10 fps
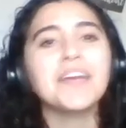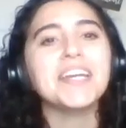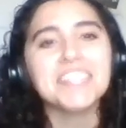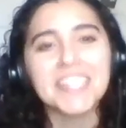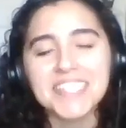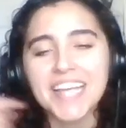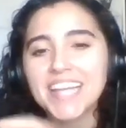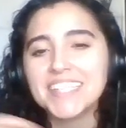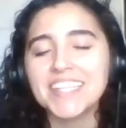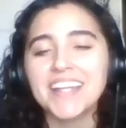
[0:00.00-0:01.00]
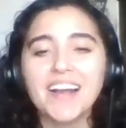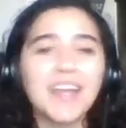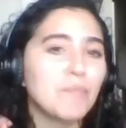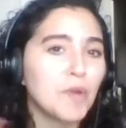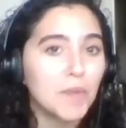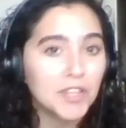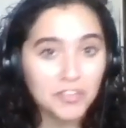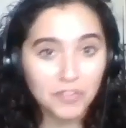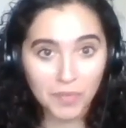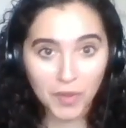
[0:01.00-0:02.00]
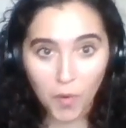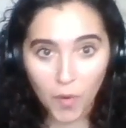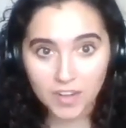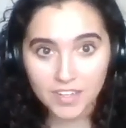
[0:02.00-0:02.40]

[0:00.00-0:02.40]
guess this guy did not get permission from the court.